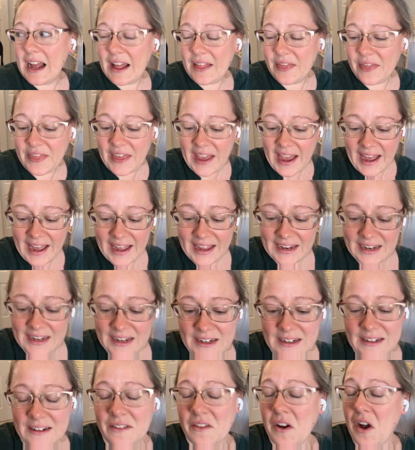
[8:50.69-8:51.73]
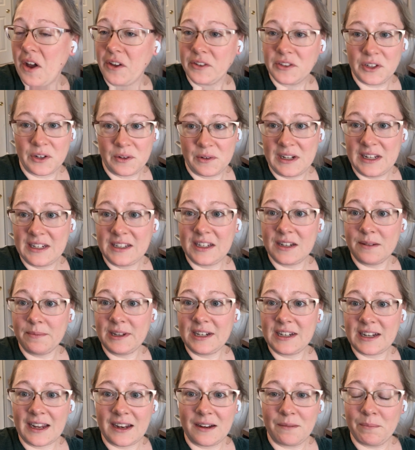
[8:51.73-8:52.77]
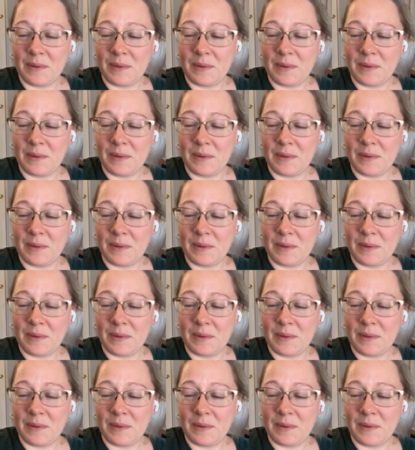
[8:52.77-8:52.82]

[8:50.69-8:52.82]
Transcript: That also needs to be done,